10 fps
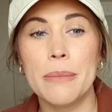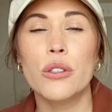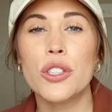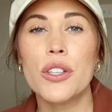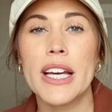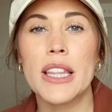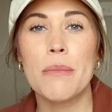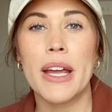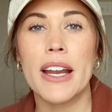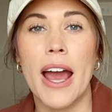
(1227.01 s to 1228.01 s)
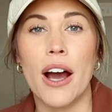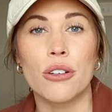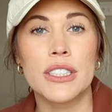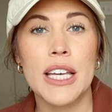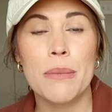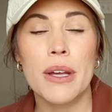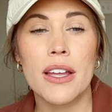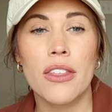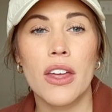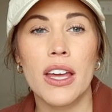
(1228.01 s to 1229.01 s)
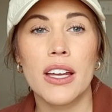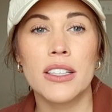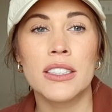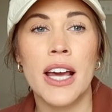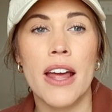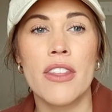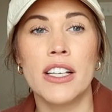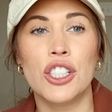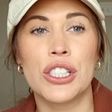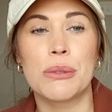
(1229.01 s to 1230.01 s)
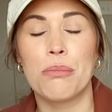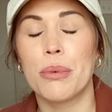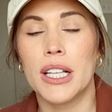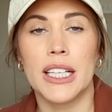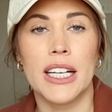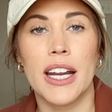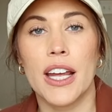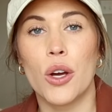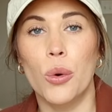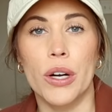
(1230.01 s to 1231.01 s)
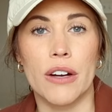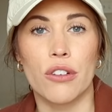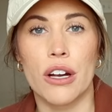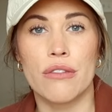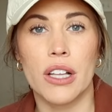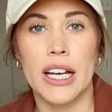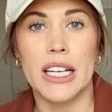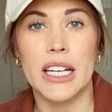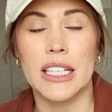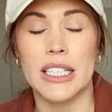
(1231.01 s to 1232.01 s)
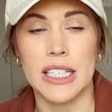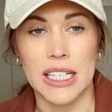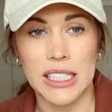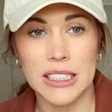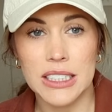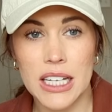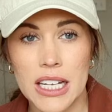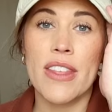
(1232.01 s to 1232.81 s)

Those are like the main housekeeping things, and then just cleaning whenever I feel like it needs it.